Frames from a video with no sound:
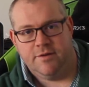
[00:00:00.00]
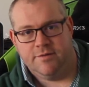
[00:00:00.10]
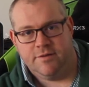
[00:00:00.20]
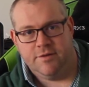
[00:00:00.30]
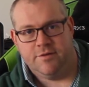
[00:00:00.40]

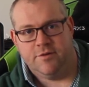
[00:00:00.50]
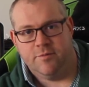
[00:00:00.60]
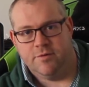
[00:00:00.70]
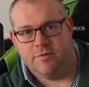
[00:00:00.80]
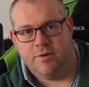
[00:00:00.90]

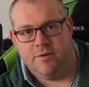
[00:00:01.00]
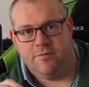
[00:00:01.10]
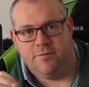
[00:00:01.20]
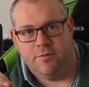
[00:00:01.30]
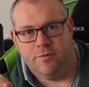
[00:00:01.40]
YouTuber as well,
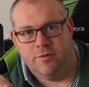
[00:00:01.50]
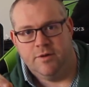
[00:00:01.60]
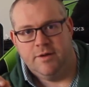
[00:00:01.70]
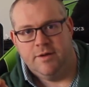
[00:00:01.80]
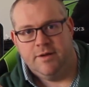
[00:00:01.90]
for
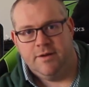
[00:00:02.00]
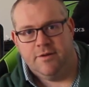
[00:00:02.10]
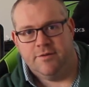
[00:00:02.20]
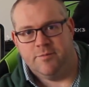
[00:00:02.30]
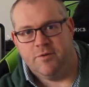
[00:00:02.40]

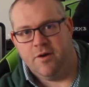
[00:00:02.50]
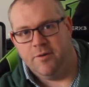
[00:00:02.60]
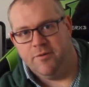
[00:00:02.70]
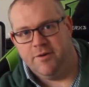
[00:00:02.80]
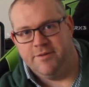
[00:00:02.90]
some
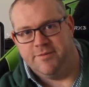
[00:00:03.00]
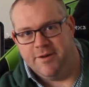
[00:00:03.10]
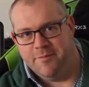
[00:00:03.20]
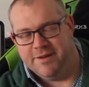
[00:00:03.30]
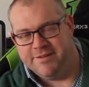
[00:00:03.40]
kind words when
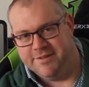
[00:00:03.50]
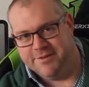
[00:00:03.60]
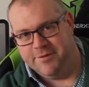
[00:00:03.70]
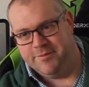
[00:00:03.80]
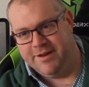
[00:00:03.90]
I mentioned
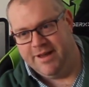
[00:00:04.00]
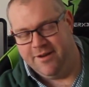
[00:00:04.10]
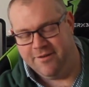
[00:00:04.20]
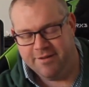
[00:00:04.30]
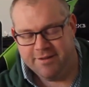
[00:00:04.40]
to him that